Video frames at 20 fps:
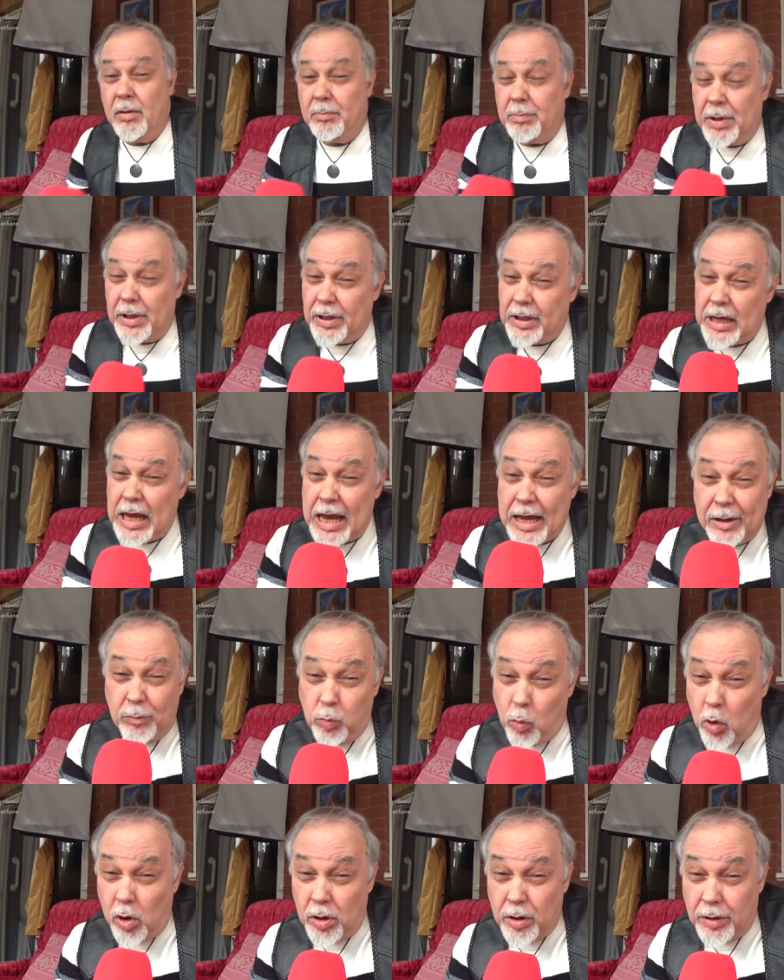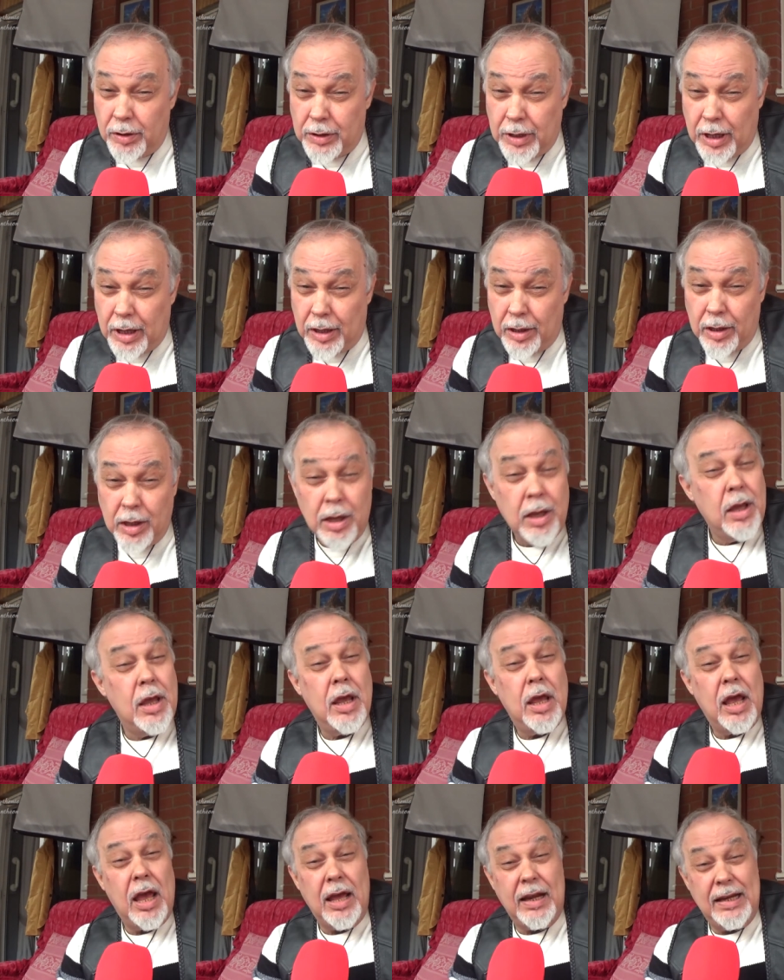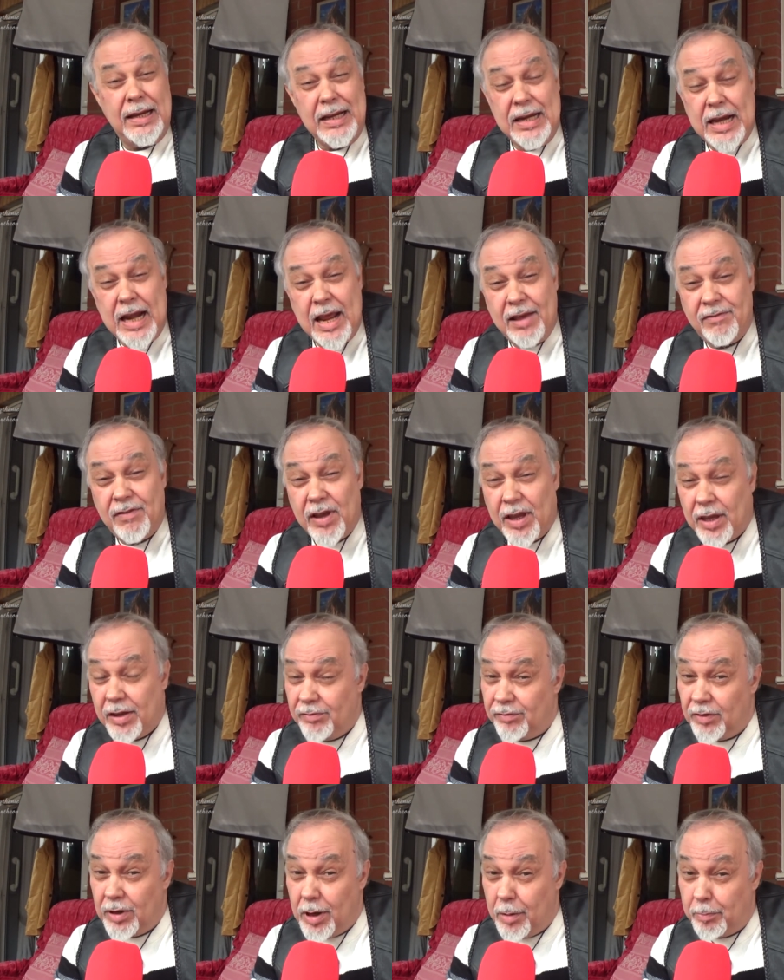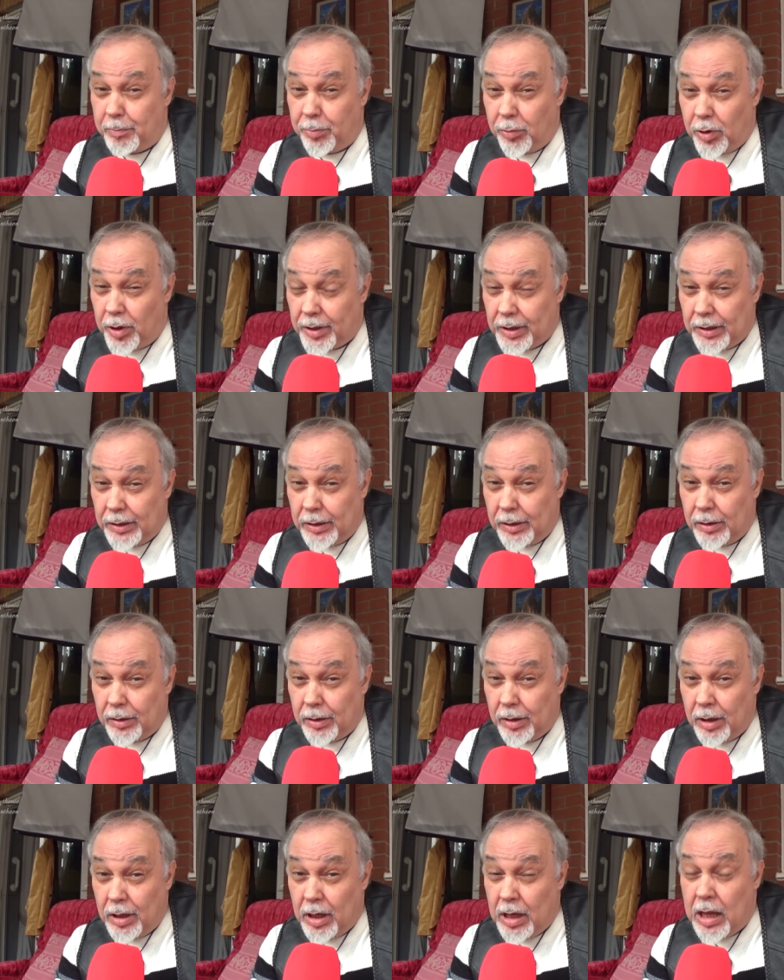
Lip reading: But Cadwaladr had never given up Britain,